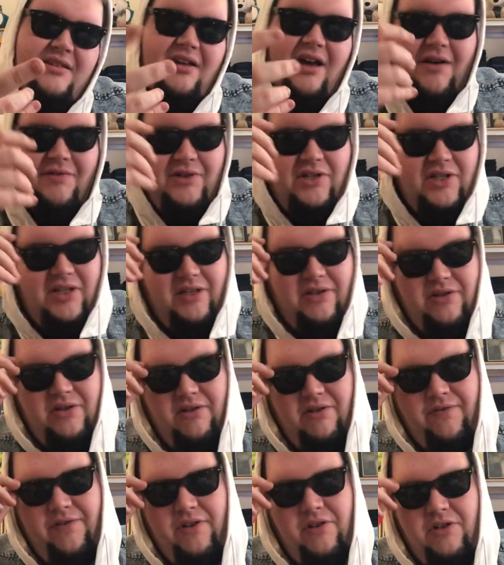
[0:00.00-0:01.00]
Obviously, there's no
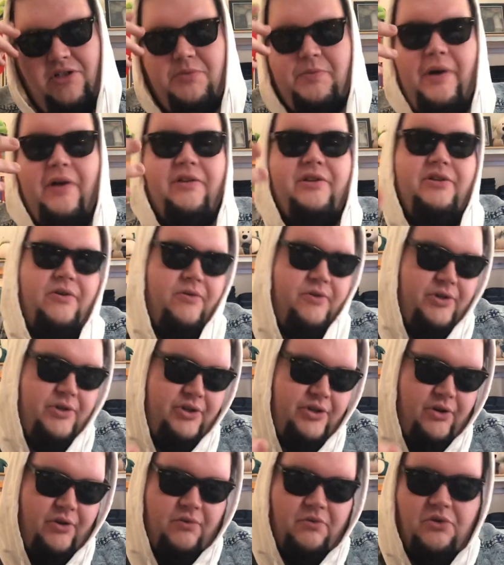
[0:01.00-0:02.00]
field spell that searches
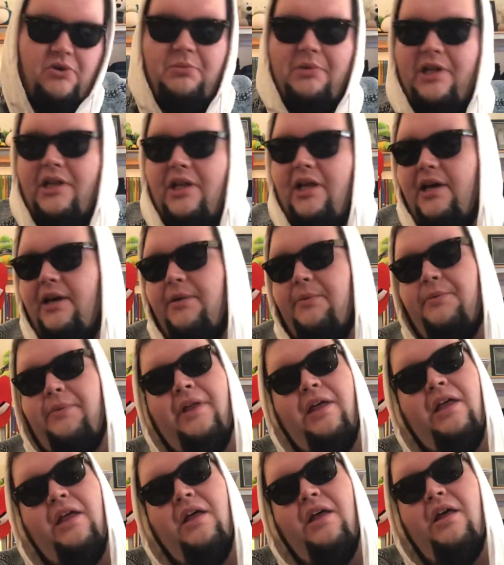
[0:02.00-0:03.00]
Guru, but like
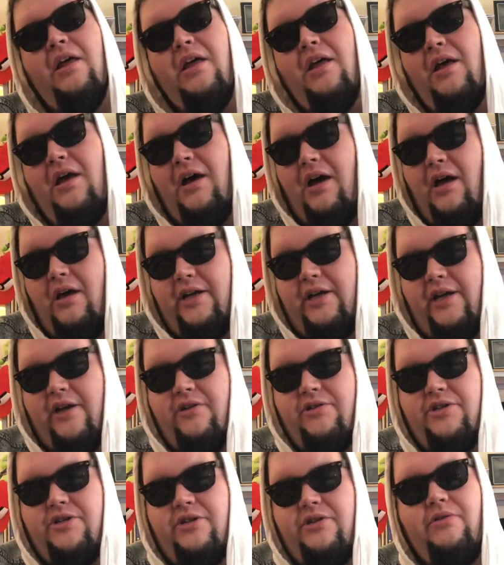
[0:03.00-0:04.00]

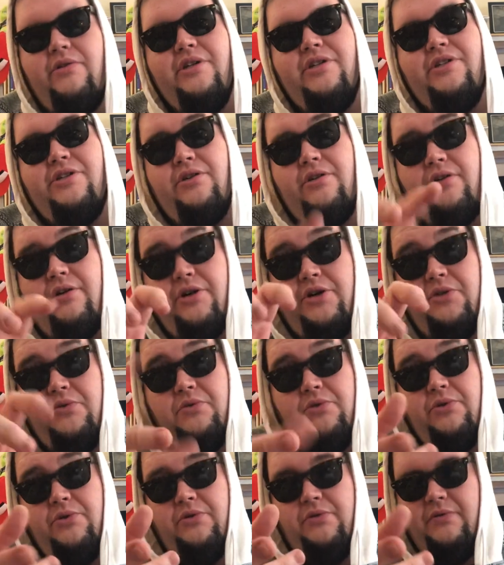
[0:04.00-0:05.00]
Girsu is your
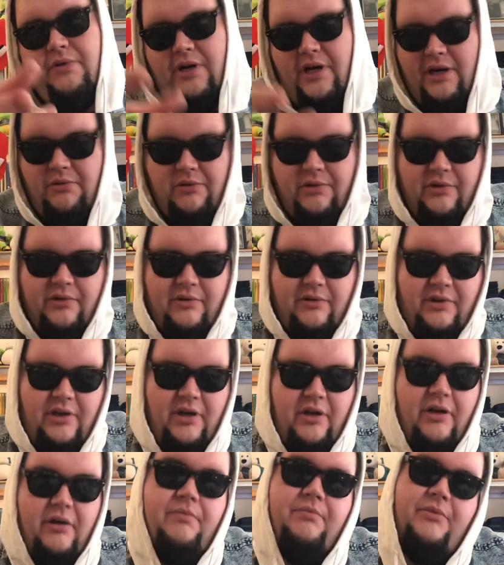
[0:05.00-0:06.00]
guru. I would, you
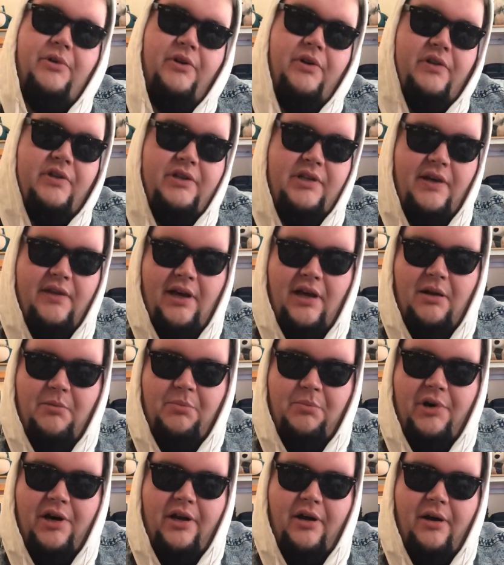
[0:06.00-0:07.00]
know, you can say that.
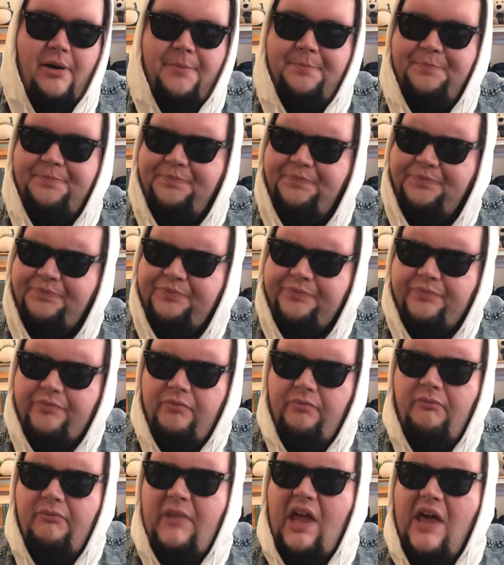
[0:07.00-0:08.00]
But
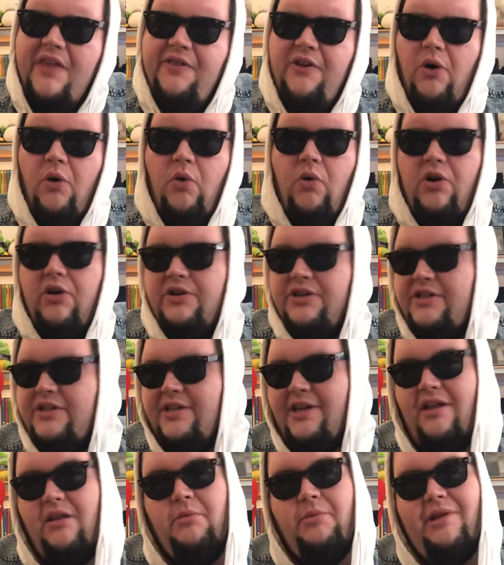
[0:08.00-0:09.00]
the order, since I
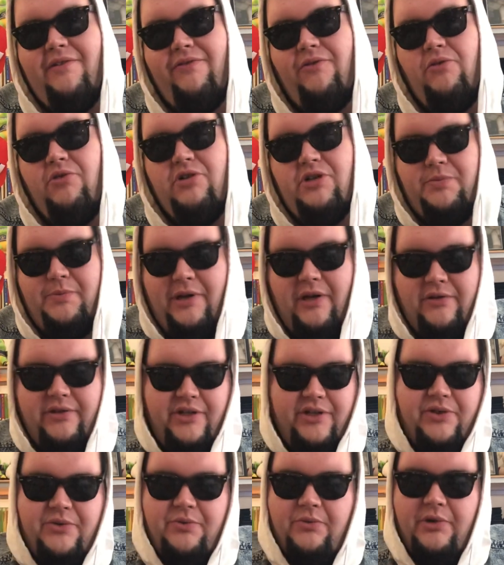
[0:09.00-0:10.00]
only play 4 spells, is
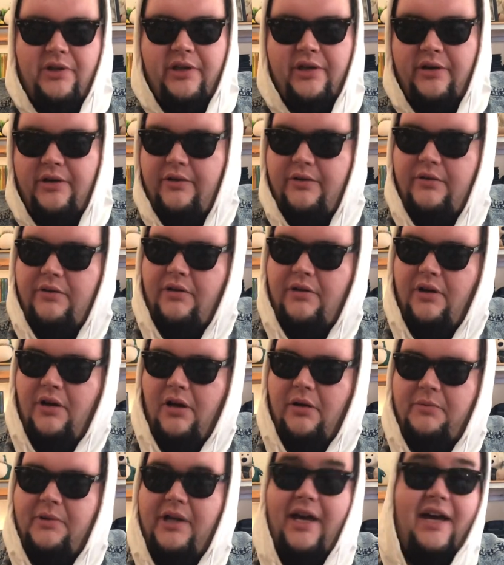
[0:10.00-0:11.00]
just really good.
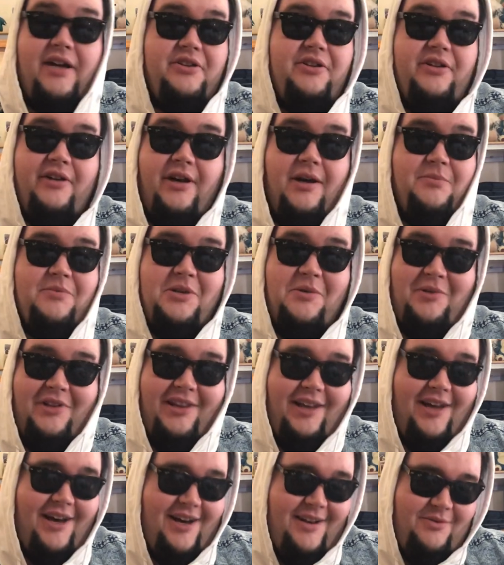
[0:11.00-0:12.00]
It actually comes up a
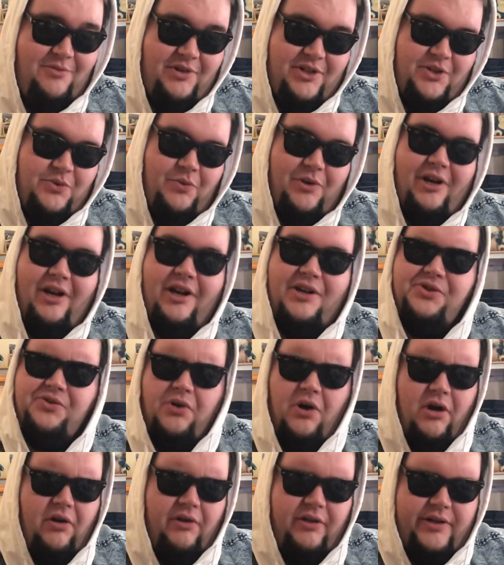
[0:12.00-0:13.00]
lot, which is where I
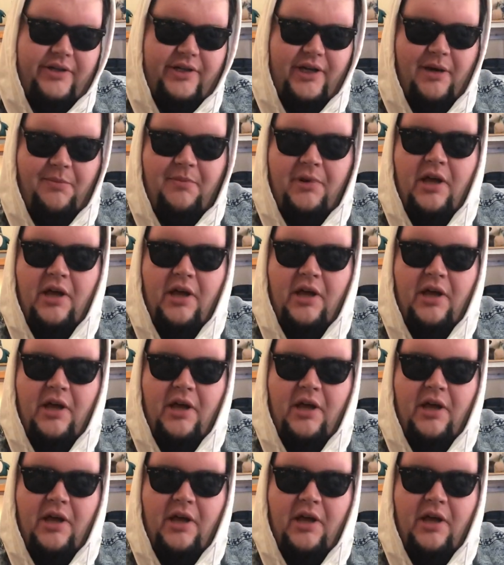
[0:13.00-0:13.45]
draw it all the time.